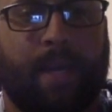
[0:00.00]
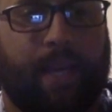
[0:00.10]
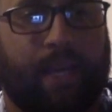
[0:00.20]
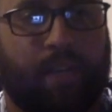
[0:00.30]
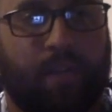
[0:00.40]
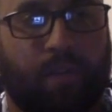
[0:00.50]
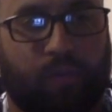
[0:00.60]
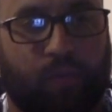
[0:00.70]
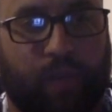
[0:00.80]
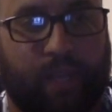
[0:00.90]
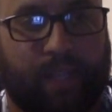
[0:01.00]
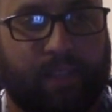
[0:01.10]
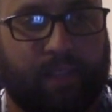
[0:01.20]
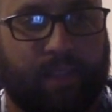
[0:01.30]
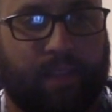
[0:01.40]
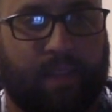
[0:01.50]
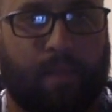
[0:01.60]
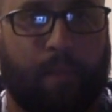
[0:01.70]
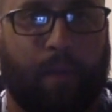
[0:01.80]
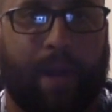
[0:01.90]
into those weeds. The
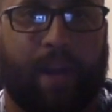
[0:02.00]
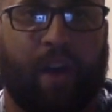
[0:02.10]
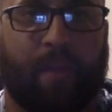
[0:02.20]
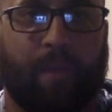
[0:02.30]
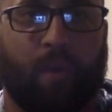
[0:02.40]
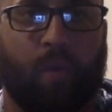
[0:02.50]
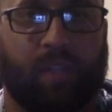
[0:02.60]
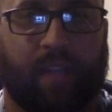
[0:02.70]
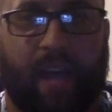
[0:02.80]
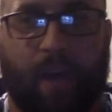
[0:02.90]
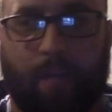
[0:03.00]
braid will help you horse it out.